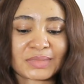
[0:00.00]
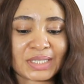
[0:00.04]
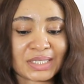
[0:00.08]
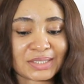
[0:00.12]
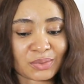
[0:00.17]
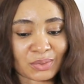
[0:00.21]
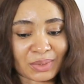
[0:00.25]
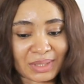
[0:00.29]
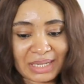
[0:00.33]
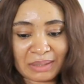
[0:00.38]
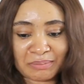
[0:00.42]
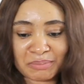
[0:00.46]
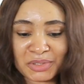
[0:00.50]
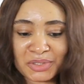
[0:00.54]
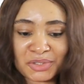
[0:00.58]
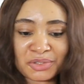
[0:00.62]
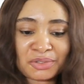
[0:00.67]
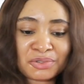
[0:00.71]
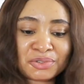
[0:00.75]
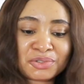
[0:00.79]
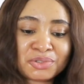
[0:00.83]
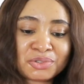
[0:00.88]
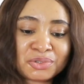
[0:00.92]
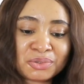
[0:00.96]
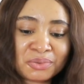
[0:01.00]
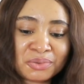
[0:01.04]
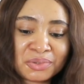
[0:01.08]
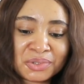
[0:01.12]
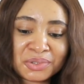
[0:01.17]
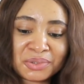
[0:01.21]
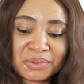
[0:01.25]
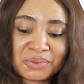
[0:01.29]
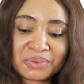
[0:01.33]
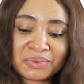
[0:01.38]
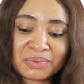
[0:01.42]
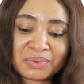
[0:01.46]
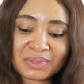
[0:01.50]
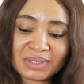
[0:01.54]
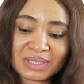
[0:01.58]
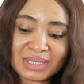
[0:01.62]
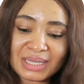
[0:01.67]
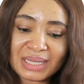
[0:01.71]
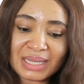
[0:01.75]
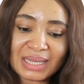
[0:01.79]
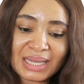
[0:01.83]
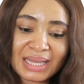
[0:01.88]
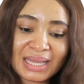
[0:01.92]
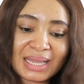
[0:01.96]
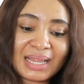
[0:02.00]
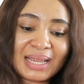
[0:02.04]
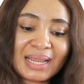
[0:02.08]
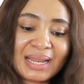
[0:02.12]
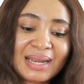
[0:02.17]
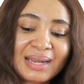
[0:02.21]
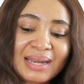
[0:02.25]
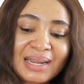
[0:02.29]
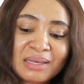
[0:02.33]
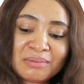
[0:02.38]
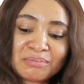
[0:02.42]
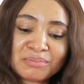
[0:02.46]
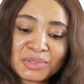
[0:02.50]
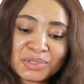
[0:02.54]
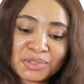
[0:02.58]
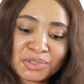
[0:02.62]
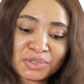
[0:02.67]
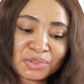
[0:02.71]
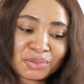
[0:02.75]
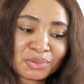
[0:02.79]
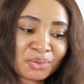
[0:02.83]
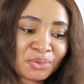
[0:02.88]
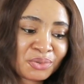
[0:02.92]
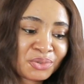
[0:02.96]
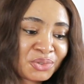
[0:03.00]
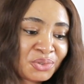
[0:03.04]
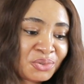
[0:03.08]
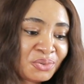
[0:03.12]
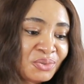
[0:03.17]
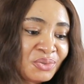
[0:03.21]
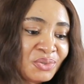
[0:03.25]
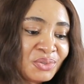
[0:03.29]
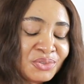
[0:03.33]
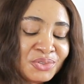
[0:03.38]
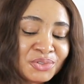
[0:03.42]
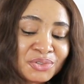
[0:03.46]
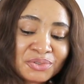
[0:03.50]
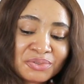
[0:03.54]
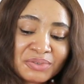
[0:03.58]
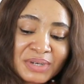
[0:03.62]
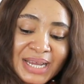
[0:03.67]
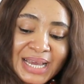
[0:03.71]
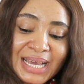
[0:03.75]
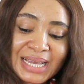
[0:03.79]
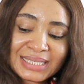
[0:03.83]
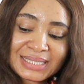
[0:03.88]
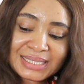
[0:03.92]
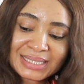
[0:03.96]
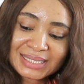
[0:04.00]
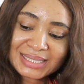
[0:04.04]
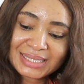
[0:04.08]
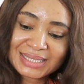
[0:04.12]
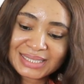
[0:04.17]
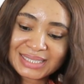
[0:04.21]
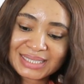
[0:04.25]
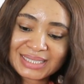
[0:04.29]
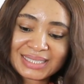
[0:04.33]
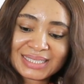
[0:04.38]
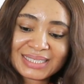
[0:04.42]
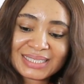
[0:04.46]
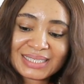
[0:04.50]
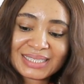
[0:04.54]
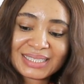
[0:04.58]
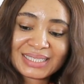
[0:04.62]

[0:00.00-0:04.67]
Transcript: So let me just show you. Let me show you the dress.